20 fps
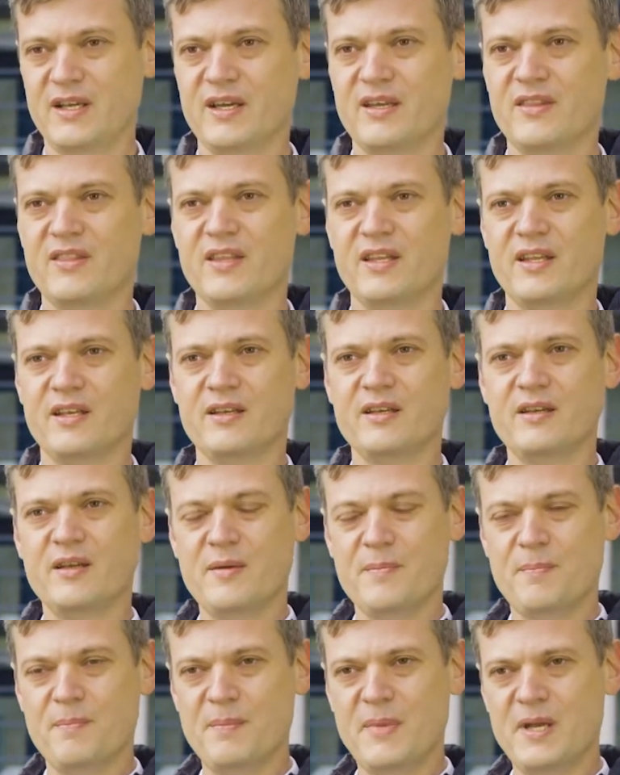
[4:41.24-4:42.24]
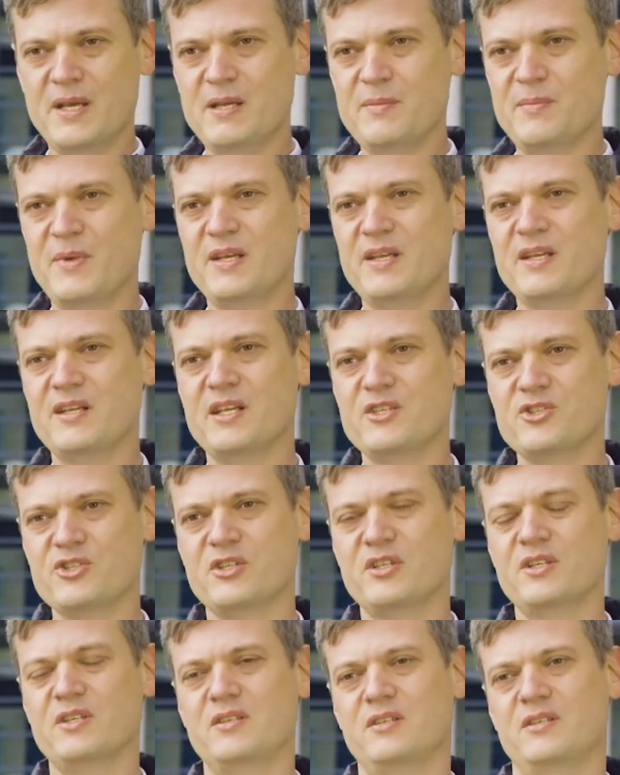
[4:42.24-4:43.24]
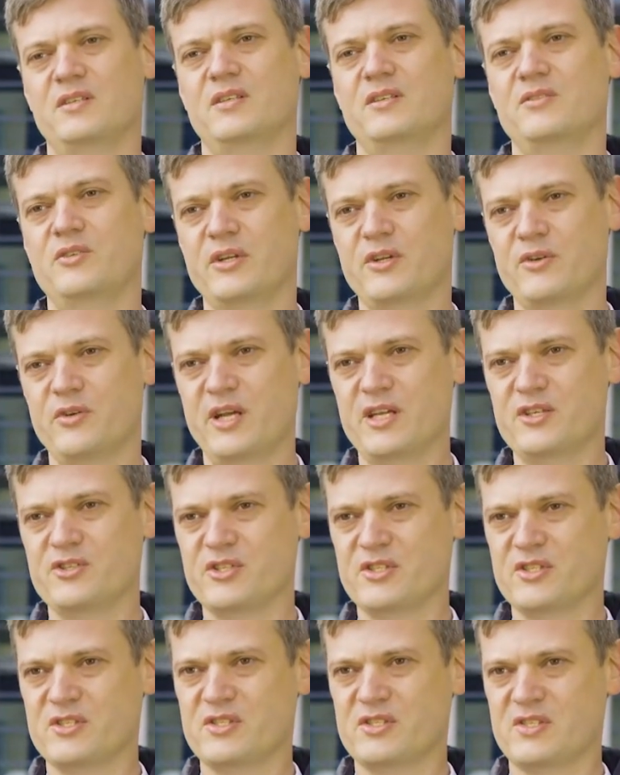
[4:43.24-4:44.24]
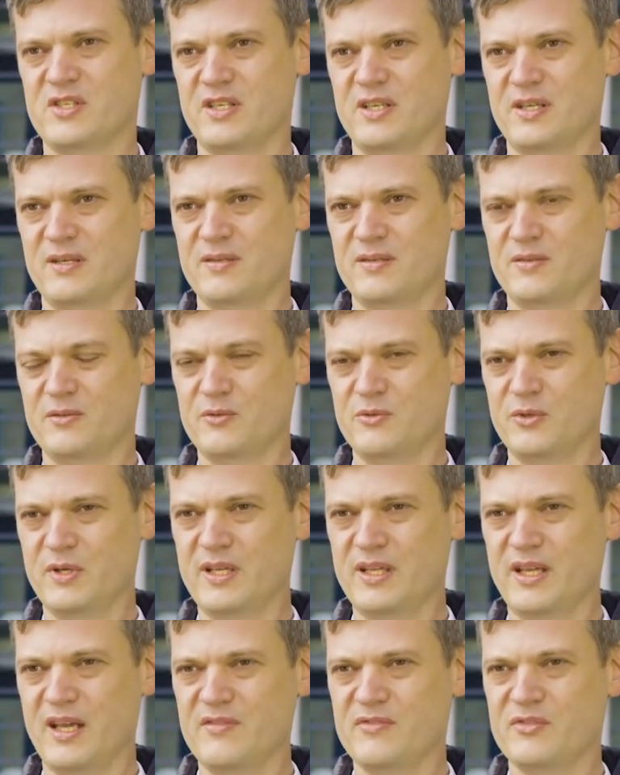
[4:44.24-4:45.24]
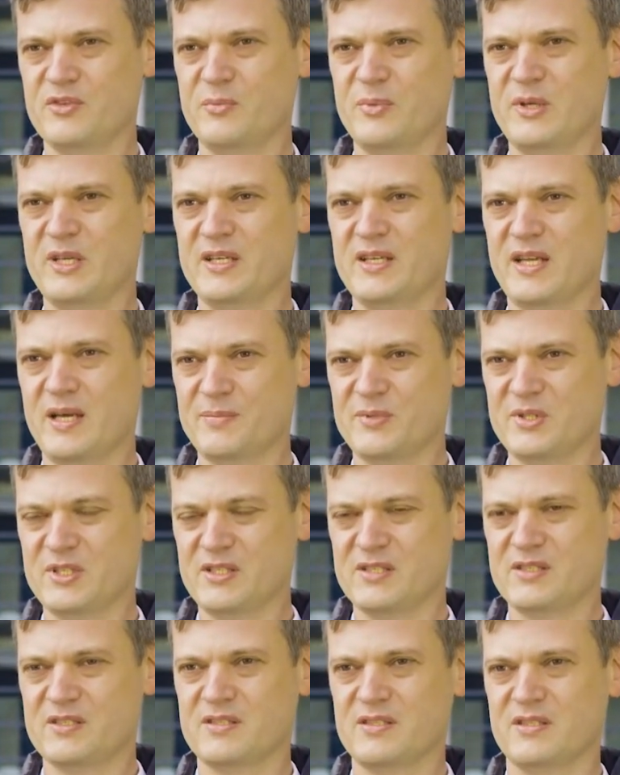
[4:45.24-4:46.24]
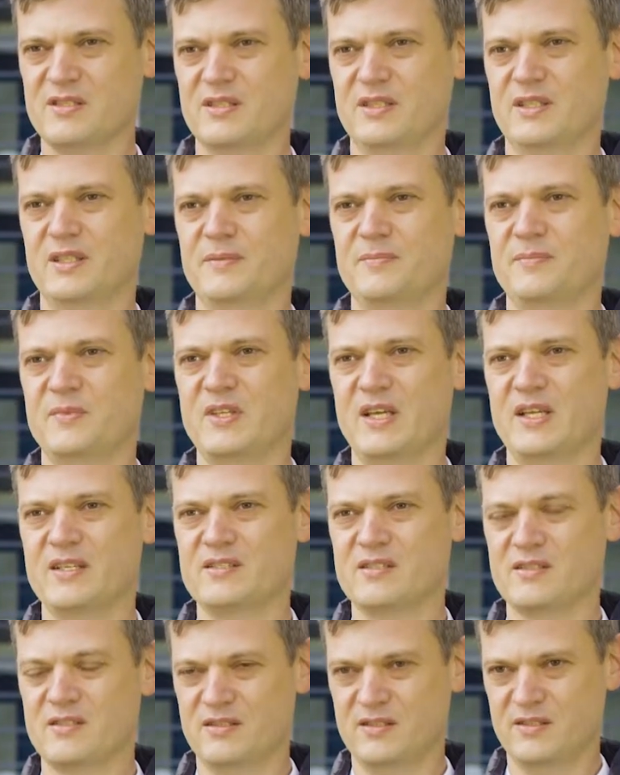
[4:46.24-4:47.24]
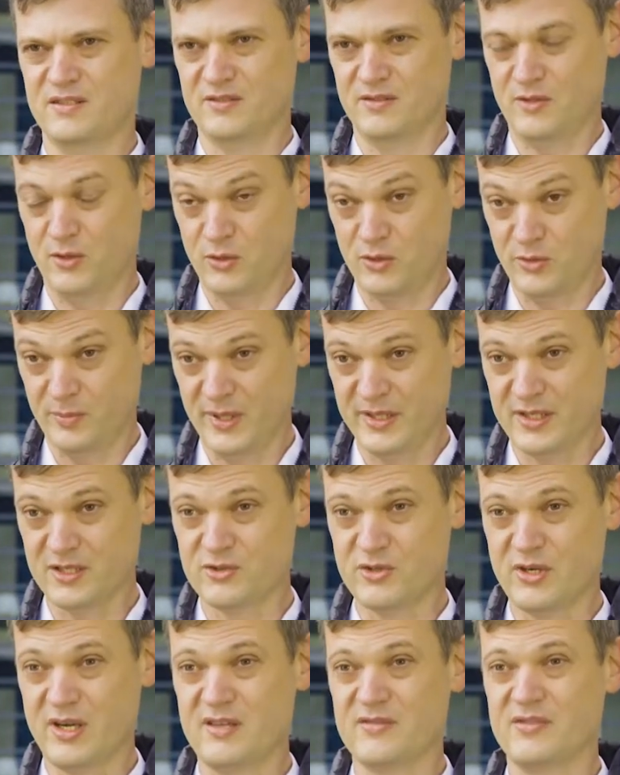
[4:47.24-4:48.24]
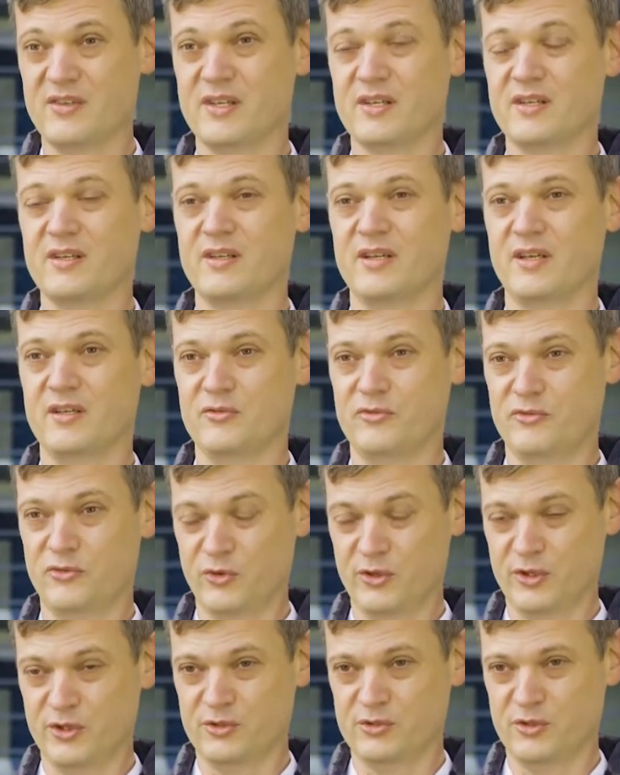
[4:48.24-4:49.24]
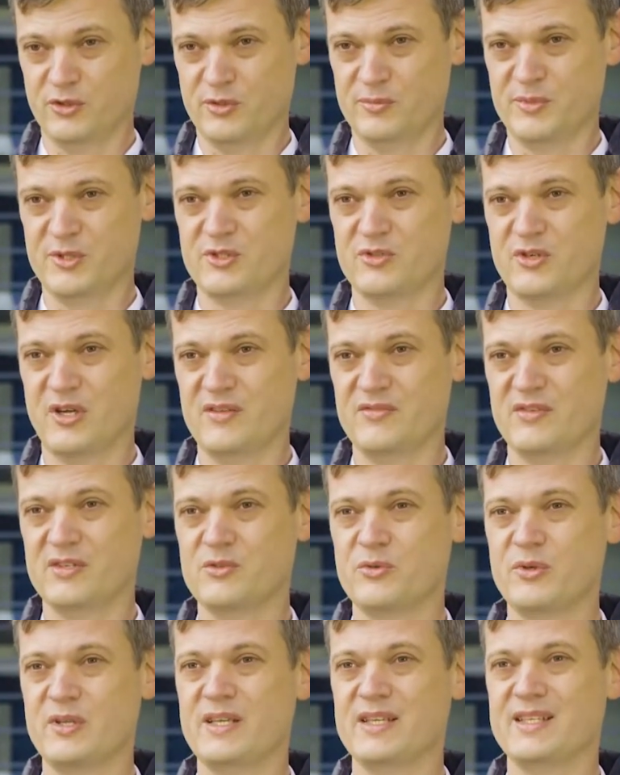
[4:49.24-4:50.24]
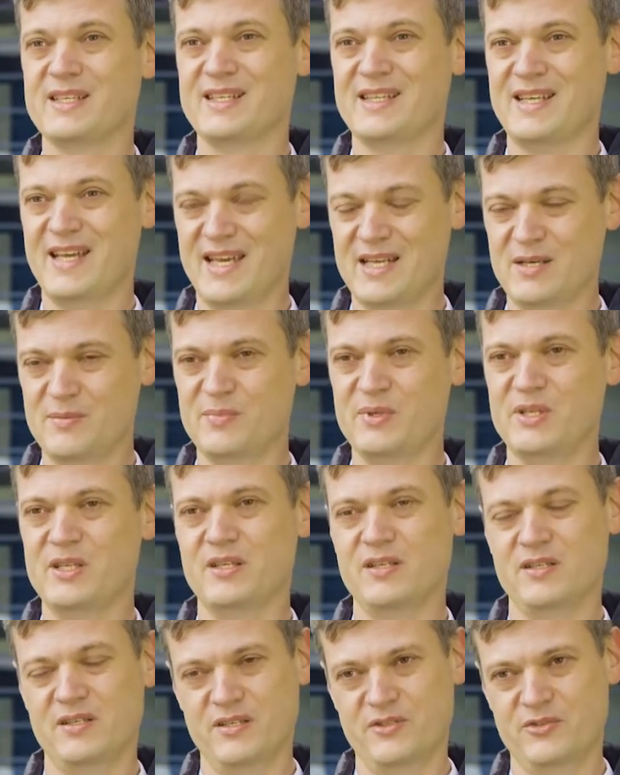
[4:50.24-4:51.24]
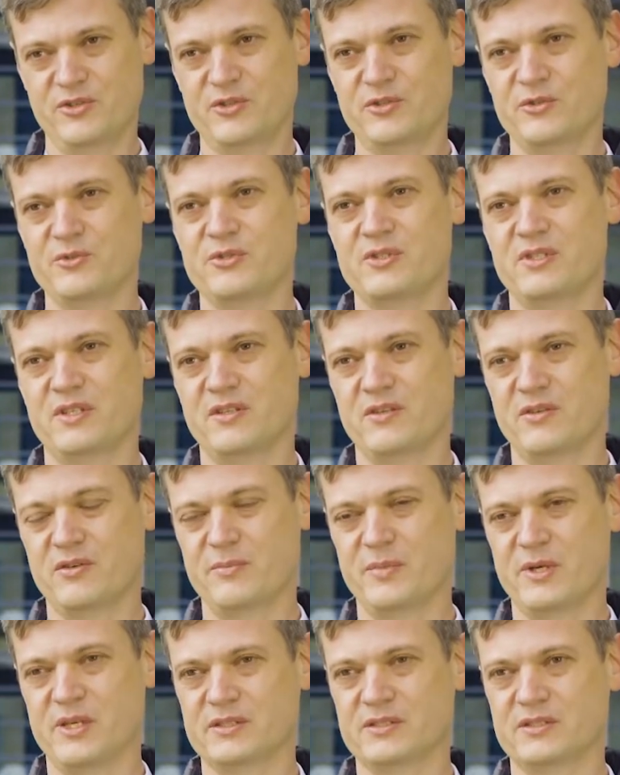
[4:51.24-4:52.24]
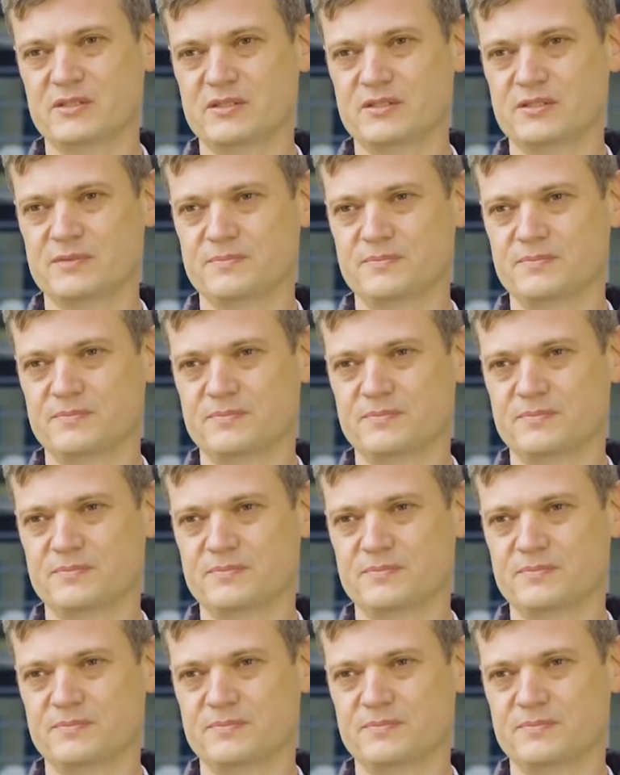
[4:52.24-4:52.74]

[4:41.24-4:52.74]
And then many national regulations really have to be adapted that automated driving and fully autonomous driving really can be introduced into the markets.